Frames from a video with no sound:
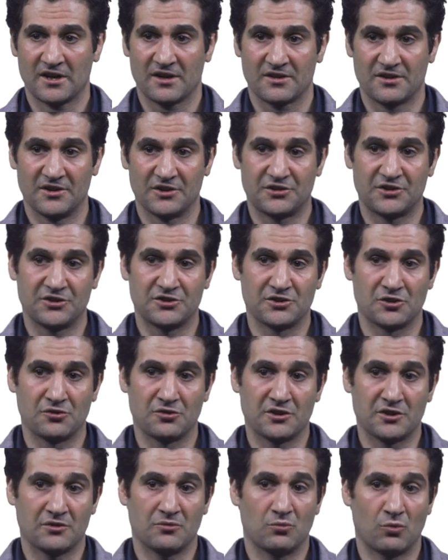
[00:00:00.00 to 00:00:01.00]
this is
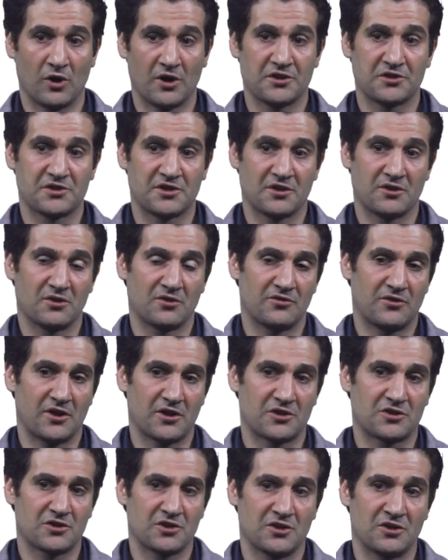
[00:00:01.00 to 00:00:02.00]
only one single
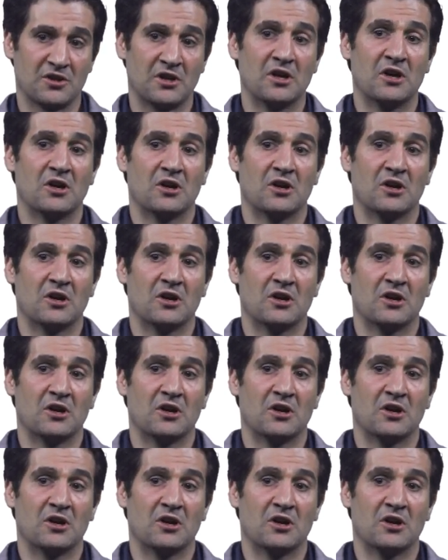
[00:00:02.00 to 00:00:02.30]
function,